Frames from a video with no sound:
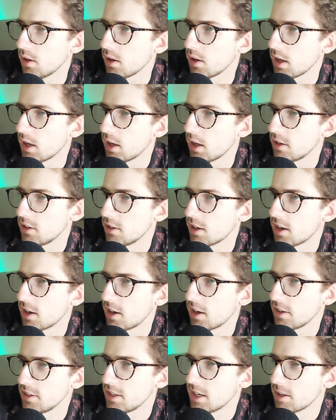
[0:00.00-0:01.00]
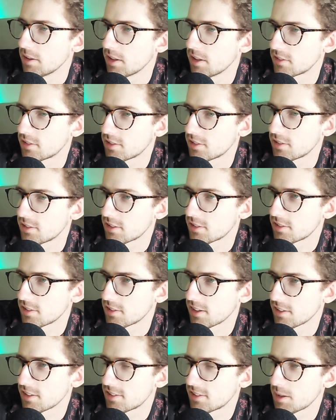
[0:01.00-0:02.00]
And that's
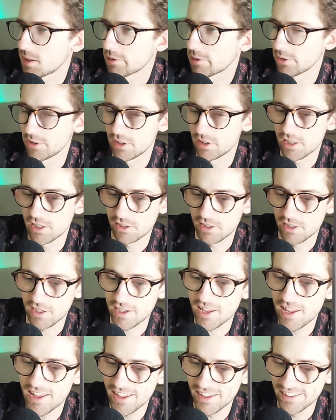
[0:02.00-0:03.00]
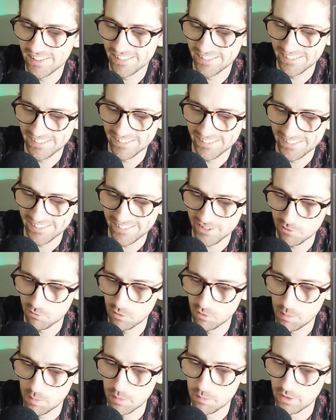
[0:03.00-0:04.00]
absolutely a yellow card. Just
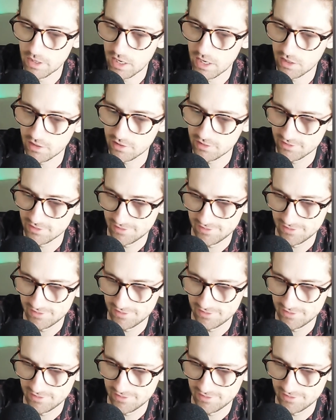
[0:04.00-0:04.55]
ripping him down.